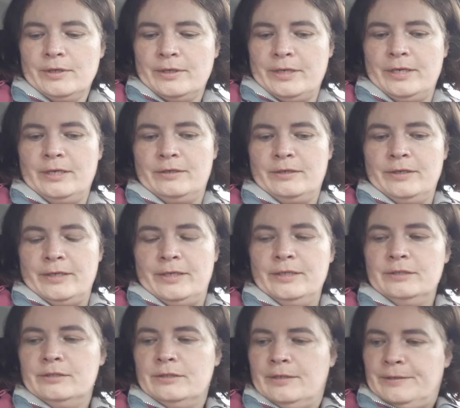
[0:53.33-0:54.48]
I need the
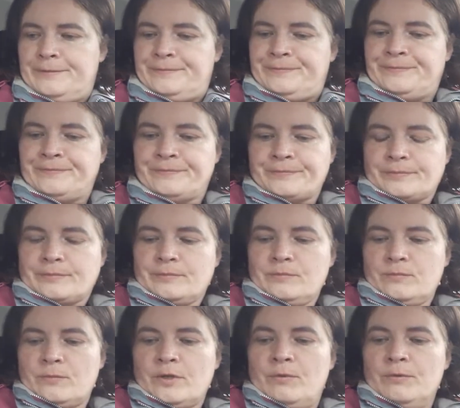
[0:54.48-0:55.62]
keys.
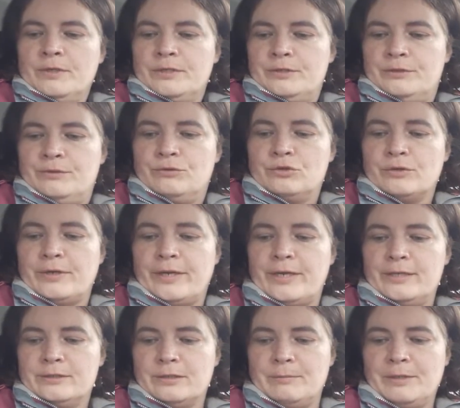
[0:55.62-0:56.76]
Wanted to try
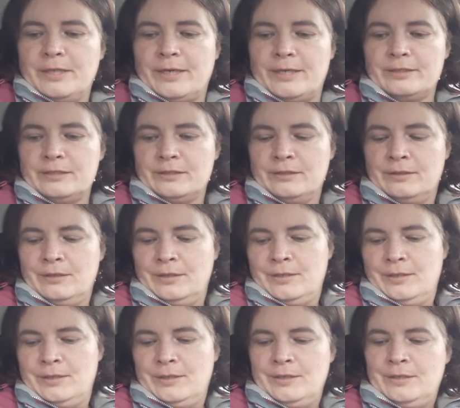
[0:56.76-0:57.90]
some of that
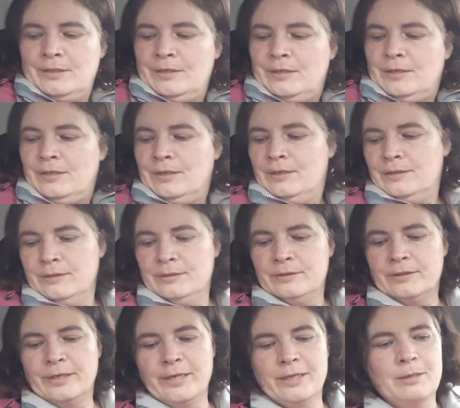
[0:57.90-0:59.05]

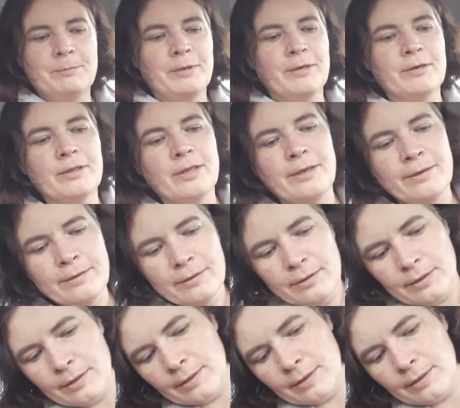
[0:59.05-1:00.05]
to get them out of there.